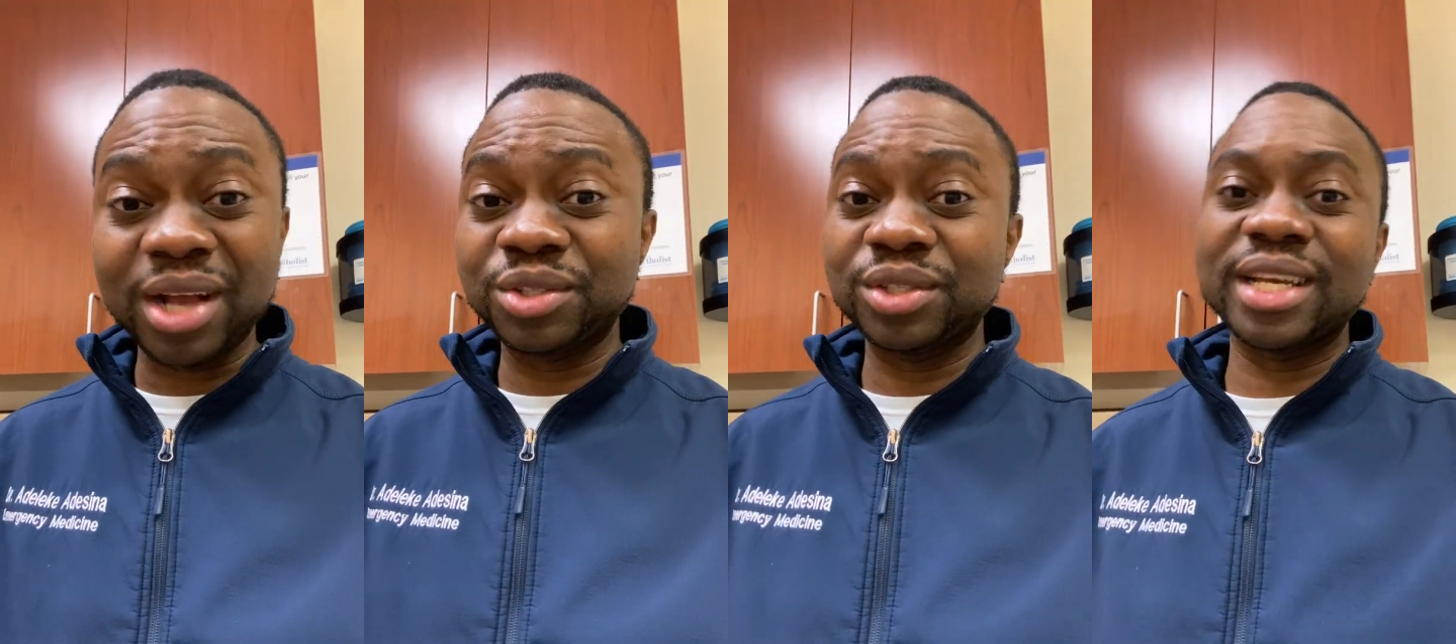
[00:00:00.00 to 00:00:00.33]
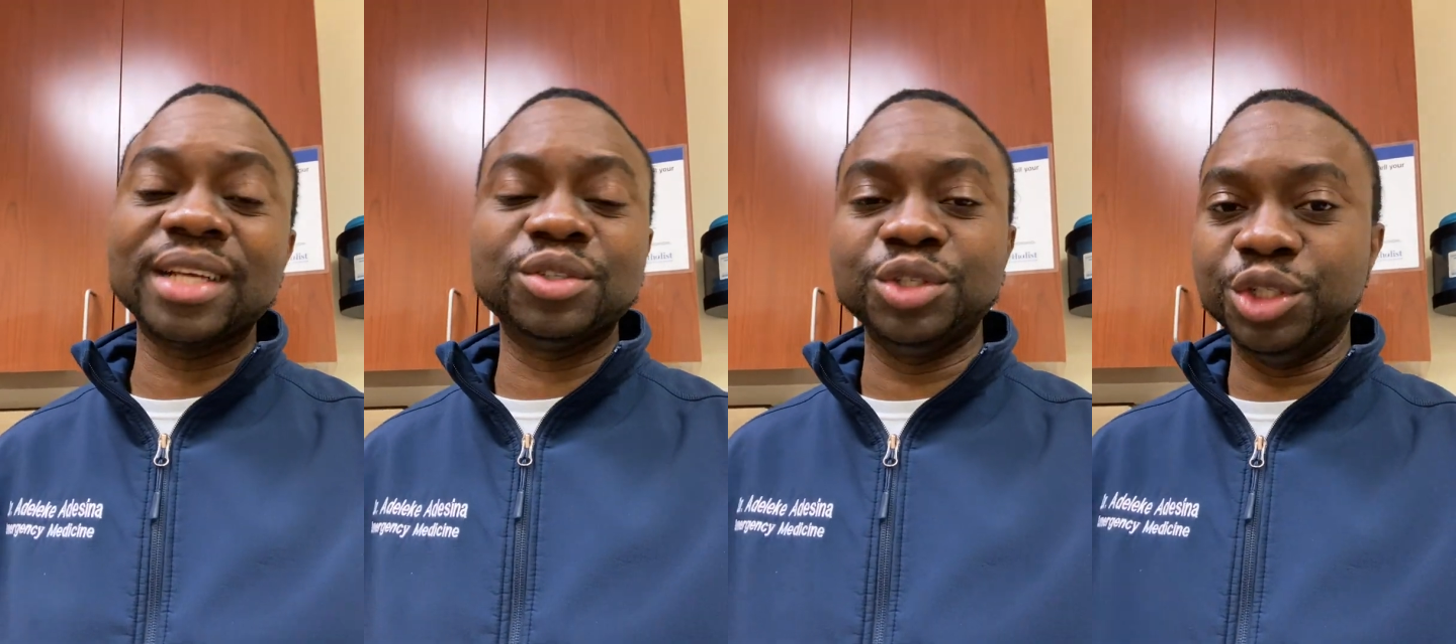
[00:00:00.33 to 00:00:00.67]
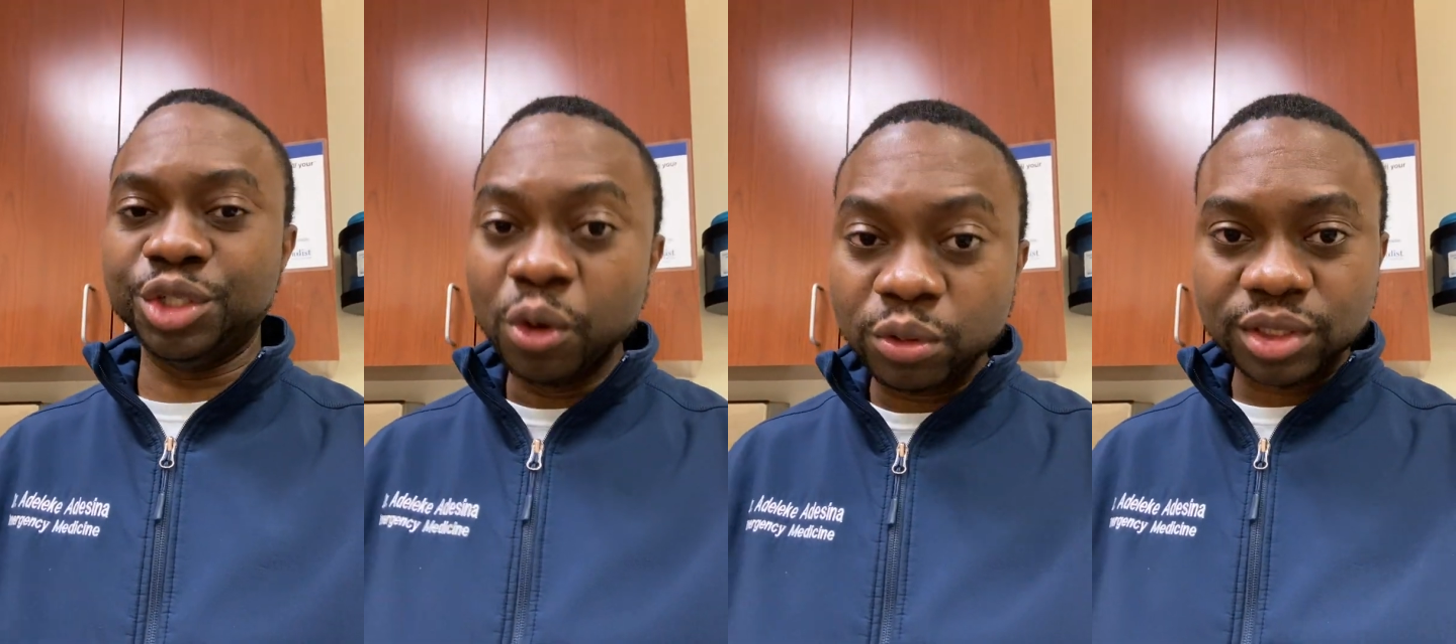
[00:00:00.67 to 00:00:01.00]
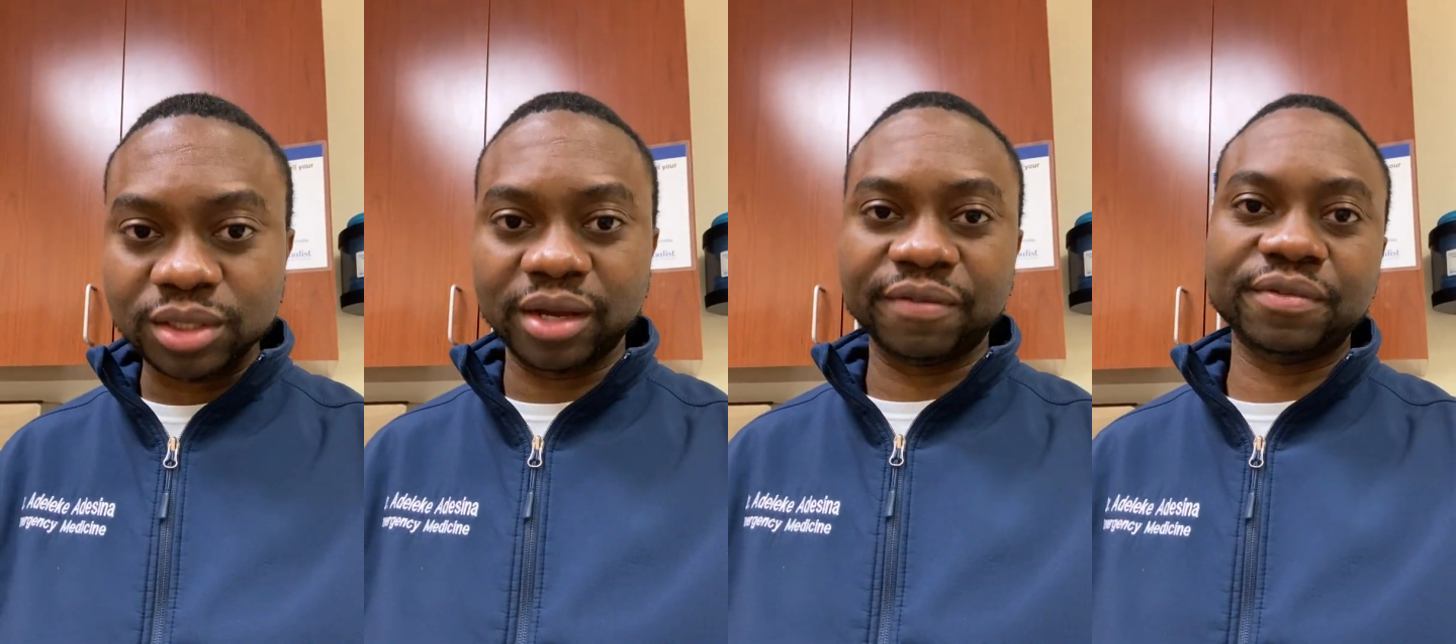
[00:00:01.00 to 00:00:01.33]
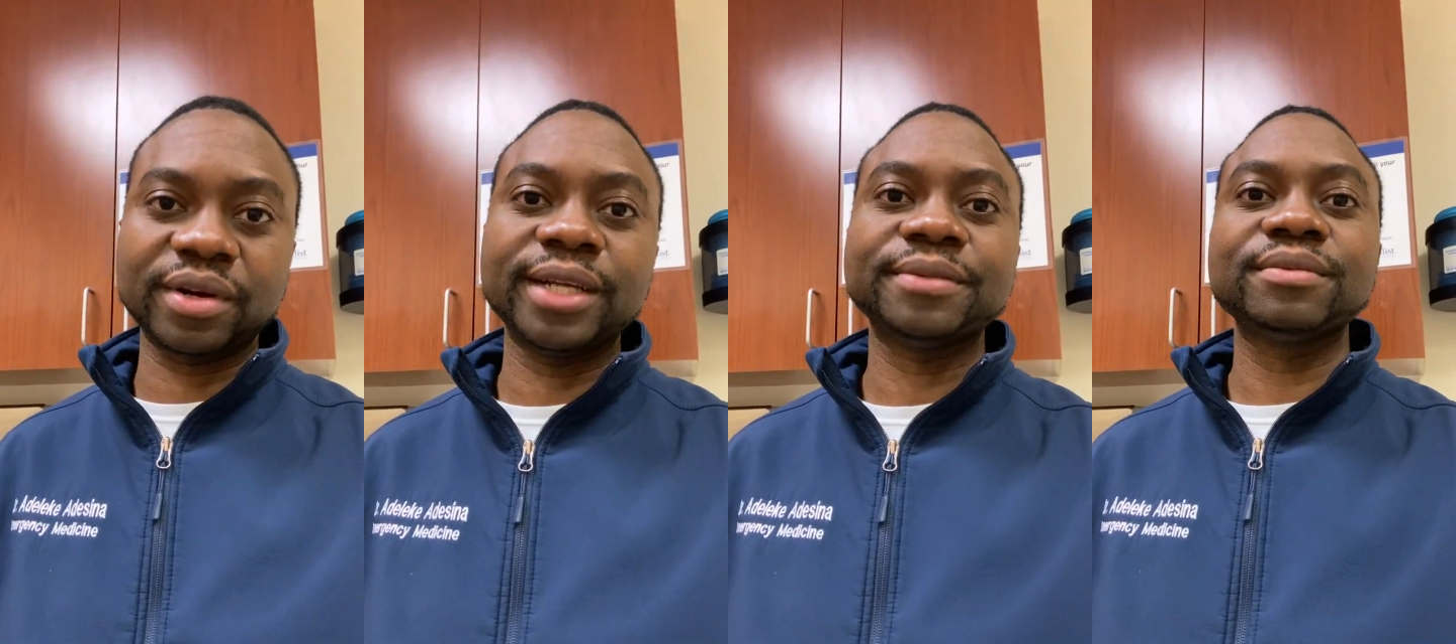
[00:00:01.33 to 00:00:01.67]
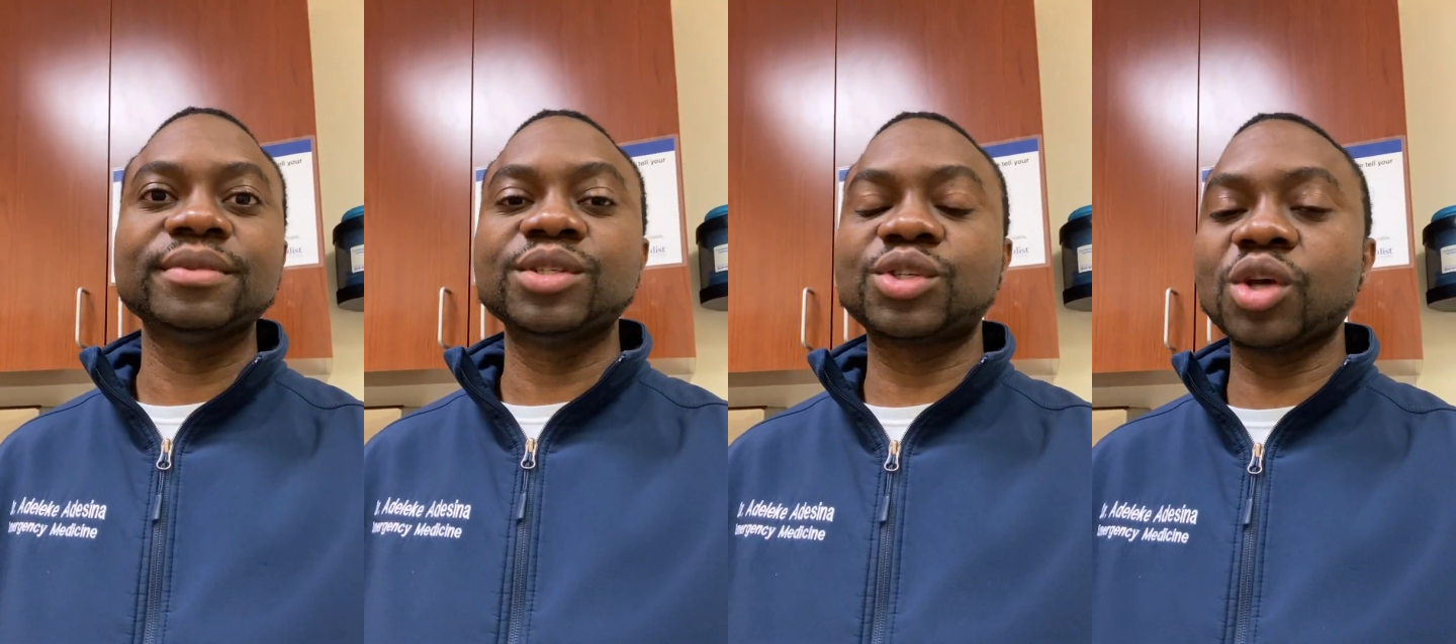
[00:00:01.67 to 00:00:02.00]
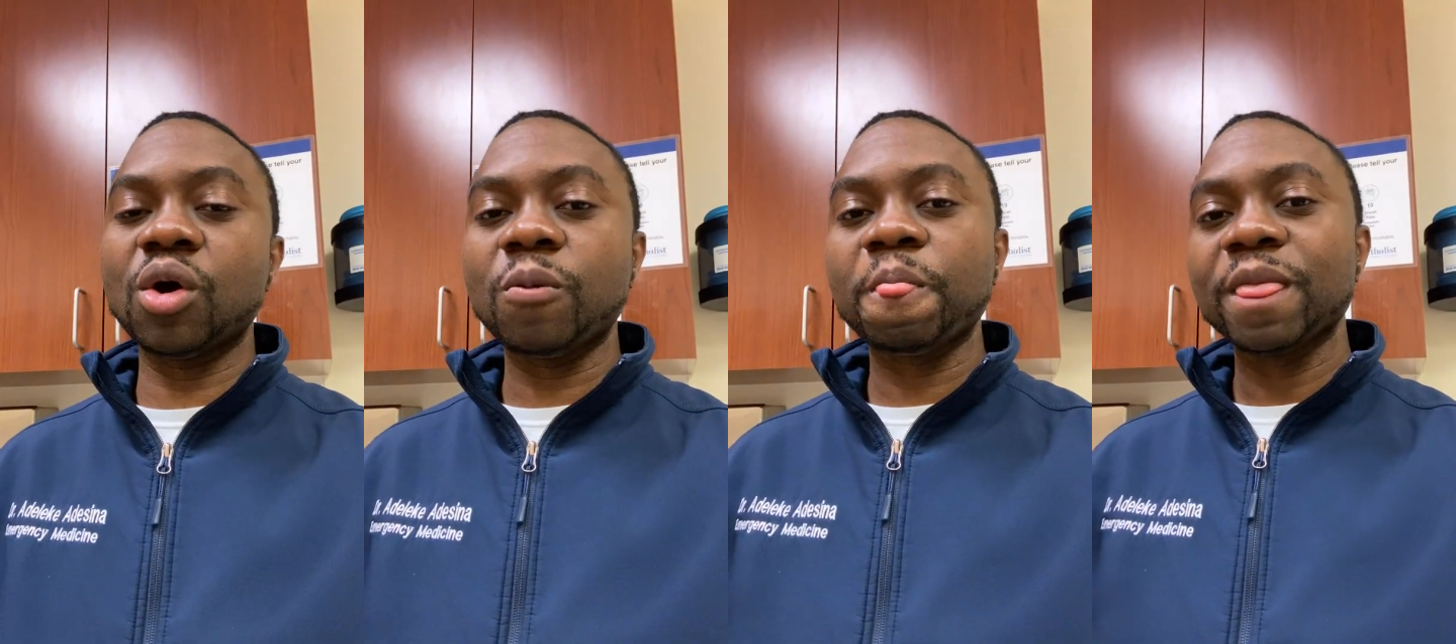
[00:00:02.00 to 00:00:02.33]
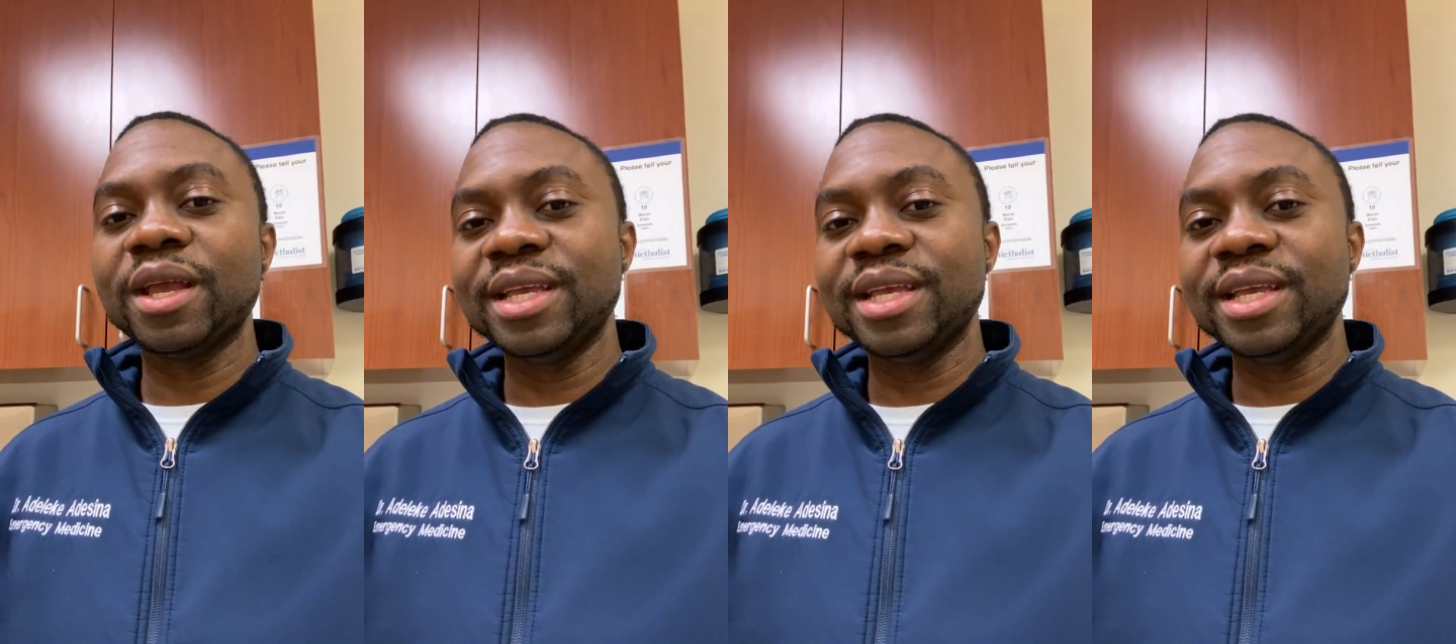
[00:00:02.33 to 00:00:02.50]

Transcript: actually get to do stuff, right? So